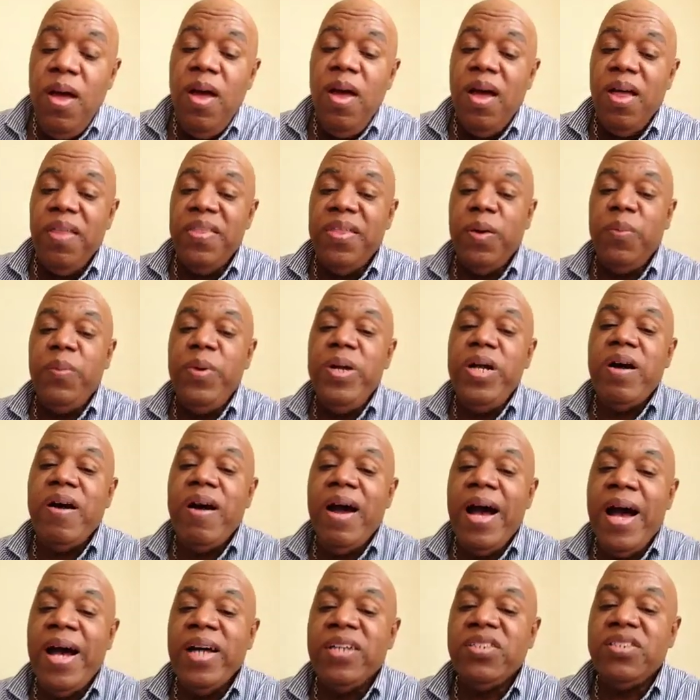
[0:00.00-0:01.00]
that we are
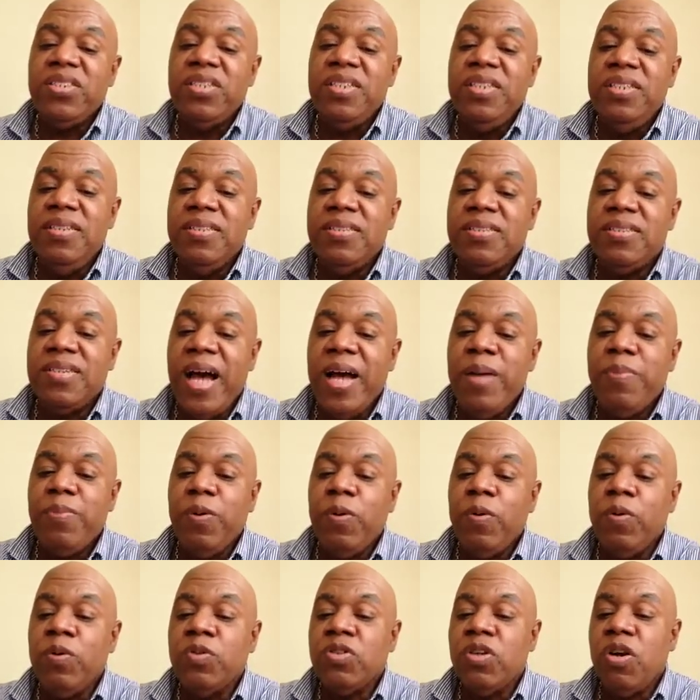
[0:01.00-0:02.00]
actually
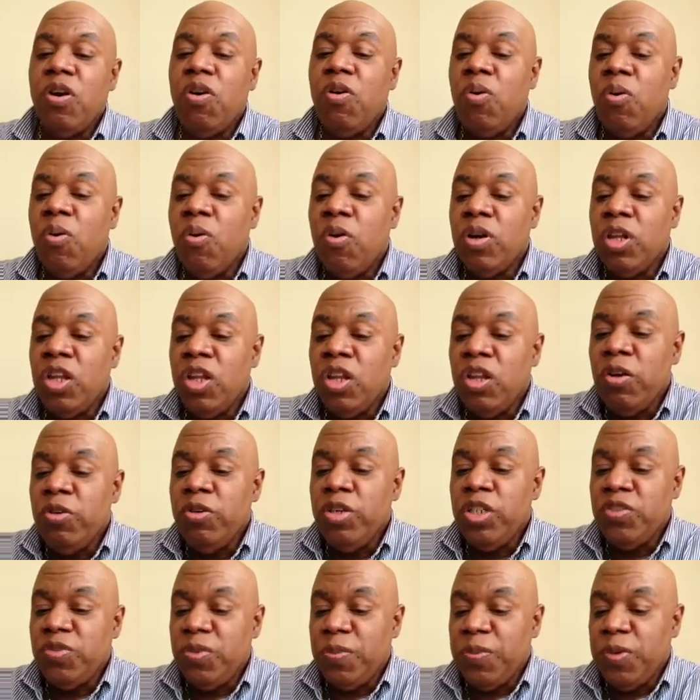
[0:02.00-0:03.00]
disciples or
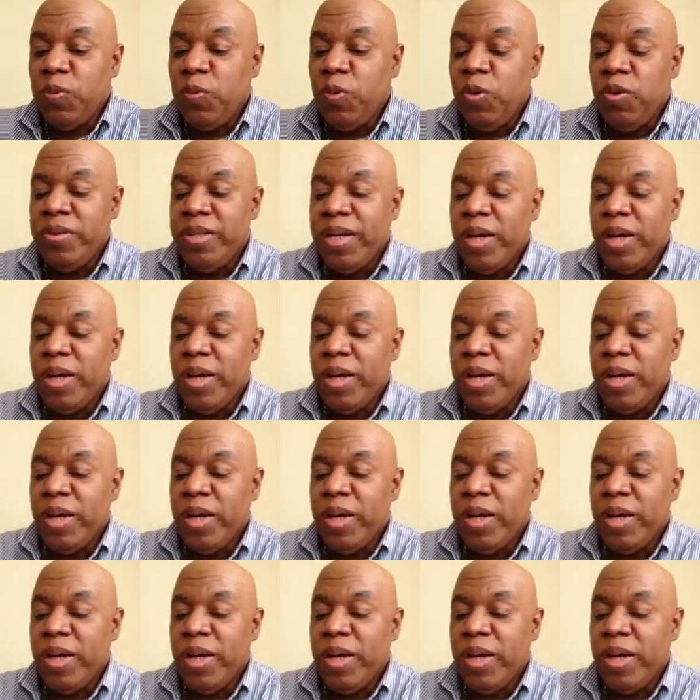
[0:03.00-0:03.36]
learners from the word.